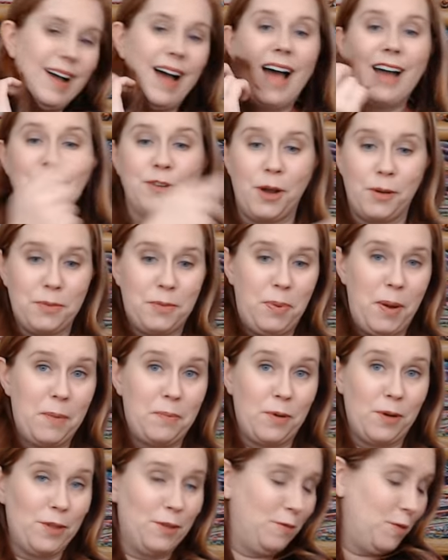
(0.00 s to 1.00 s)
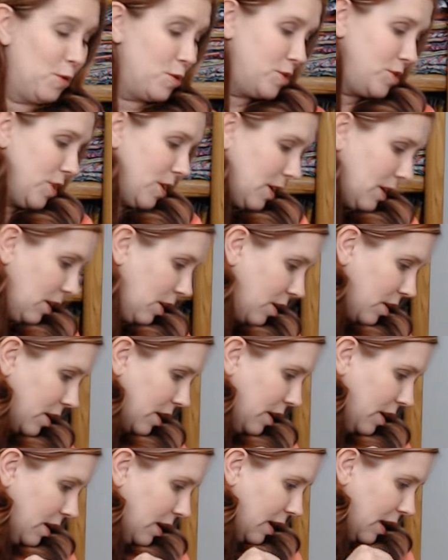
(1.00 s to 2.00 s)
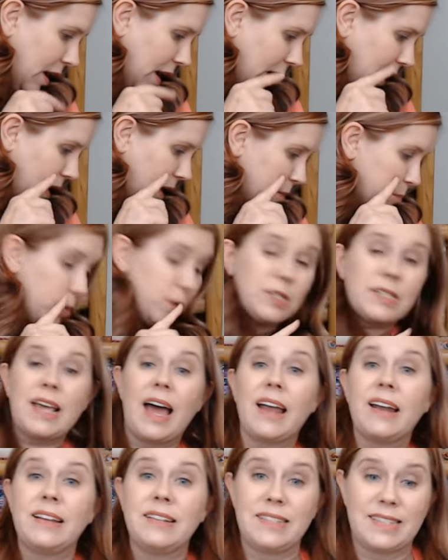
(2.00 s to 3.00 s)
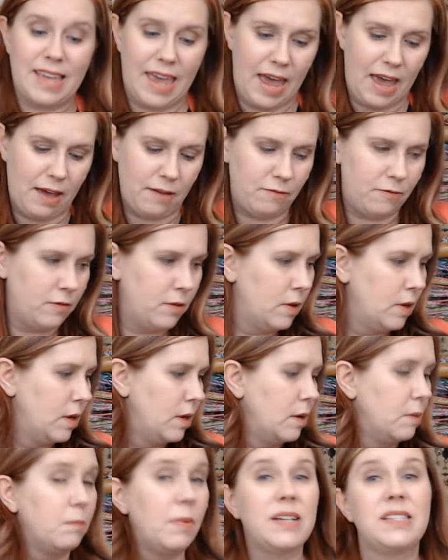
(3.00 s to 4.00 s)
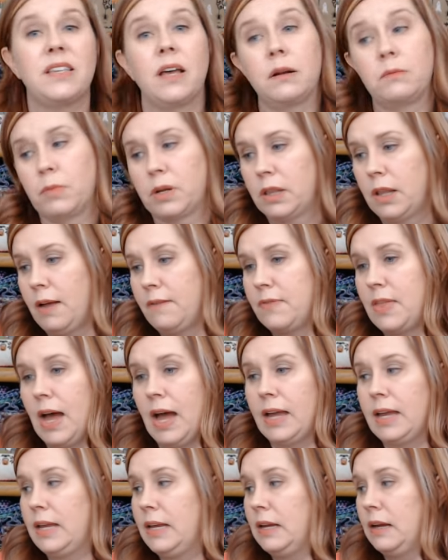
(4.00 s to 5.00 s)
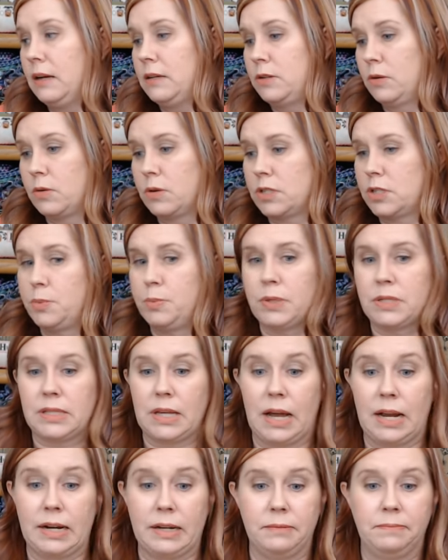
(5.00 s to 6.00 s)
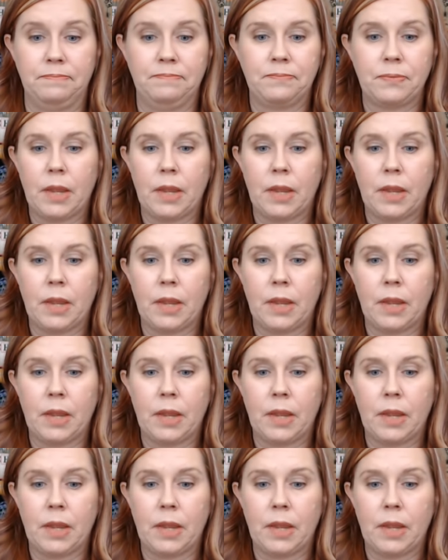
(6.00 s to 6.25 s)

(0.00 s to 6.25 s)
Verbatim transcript: I dropped the paper on the floor so I get a look, uh, Poseidon's Cave. My son would love that. He adores Poseidon.